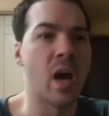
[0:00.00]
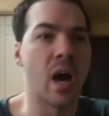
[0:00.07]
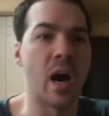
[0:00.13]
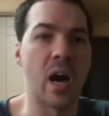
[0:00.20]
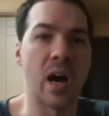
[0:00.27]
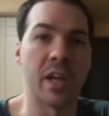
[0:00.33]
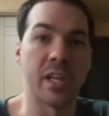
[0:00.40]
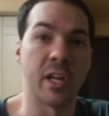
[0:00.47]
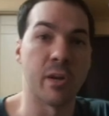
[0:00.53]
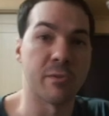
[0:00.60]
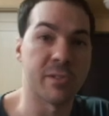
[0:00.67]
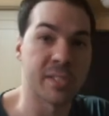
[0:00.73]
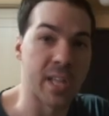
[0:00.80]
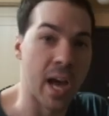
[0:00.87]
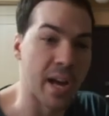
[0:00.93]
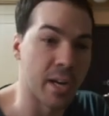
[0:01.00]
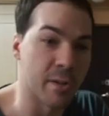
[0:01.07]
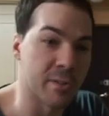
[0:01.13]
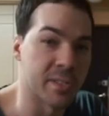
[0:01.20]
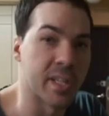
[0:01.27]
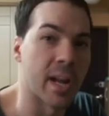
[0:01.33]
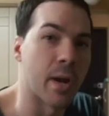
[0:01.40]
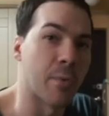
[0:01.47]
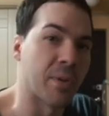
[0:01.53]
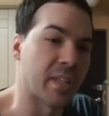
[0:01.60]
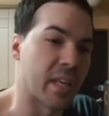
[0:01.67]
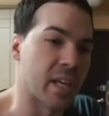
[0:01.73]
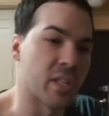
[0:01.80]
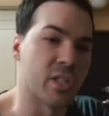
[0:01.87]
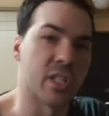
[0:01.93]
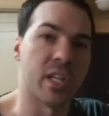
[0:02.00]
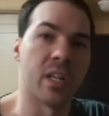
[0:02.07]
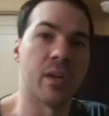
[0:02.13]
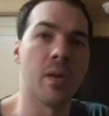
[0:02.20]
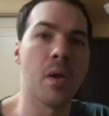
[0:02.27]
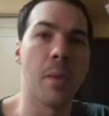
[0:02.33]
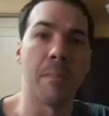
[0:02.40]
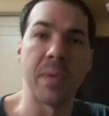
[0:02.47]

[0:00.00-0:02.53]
You know, Sano's there with Kenshin.